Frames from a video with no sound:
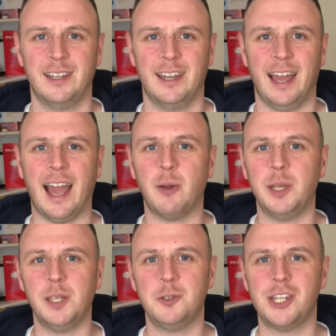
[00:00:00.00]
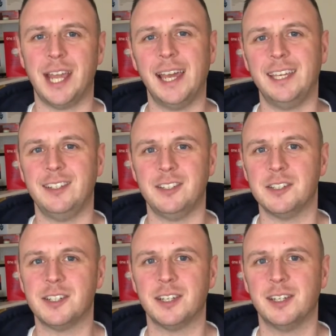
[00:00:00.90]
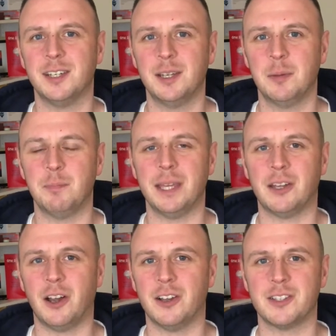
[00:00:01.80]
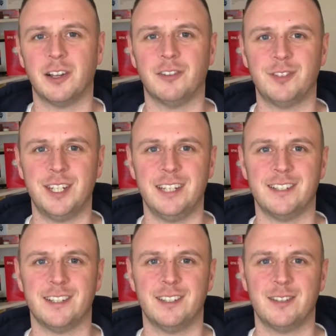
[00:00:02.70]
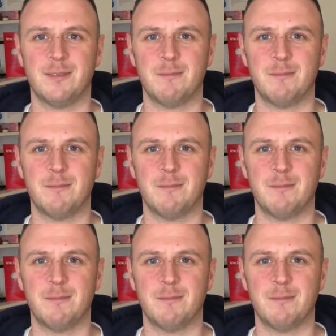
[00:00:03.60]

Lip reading: How are you changed because of Jesus?